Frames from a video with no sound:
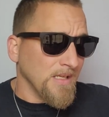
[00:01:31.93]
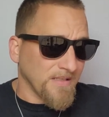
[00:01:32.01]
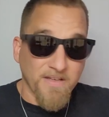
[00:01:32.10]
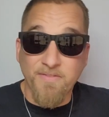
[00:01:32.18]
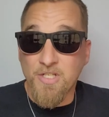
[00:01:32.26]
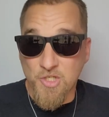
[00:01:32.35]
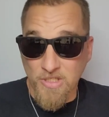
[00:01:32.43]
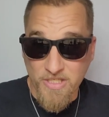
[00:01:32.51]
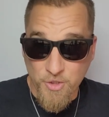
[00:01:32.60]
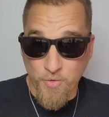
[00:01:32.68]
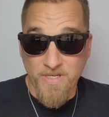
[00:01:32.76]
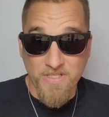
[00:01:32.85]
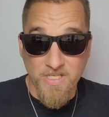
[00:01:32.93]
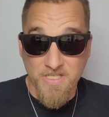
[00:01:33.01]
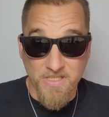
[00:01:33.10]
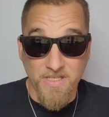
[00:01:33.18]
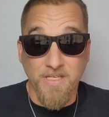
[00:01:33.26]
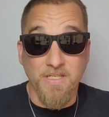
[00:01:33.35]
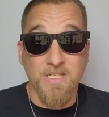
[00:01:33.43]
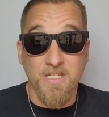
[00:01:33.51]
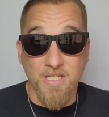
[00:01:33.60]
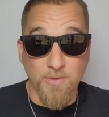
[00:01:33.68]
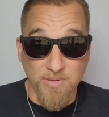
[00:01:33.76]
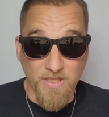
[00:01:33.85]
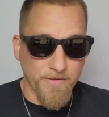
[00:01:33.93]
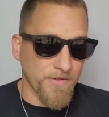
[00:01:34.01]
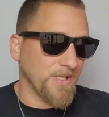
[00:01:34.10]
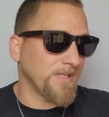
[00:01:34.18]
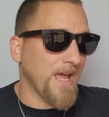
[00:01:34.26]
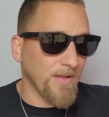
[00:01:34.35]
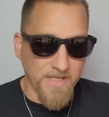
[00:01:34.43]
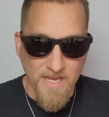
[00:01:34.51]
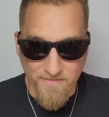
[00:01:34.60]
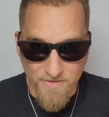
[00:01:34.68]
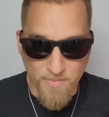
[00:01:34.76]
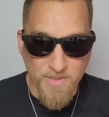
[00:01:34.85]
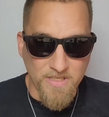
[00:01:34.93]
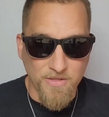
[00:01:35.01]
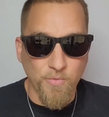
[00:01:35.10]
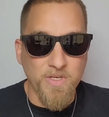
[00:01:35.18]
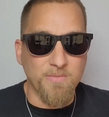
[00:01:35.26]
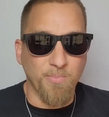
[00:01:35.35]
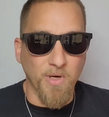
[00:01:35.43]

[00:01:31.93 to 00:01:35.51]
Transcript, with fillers: They eventually transisted into CD players, and now they have MP3.